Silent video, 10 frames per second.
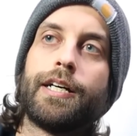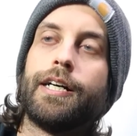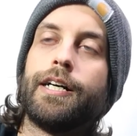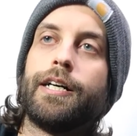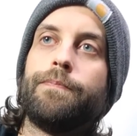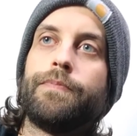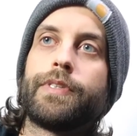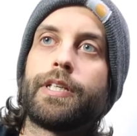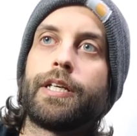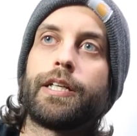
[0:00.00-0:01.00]
Um,
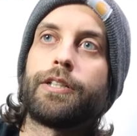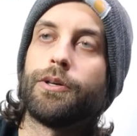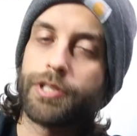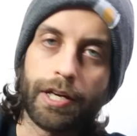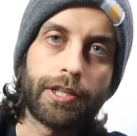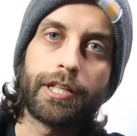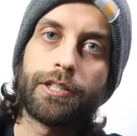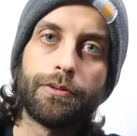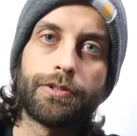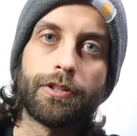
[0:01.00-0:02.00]
go say thank
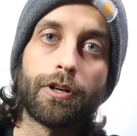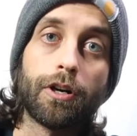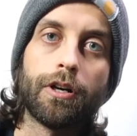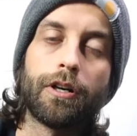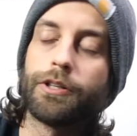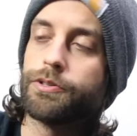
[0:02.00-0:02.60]
you to her.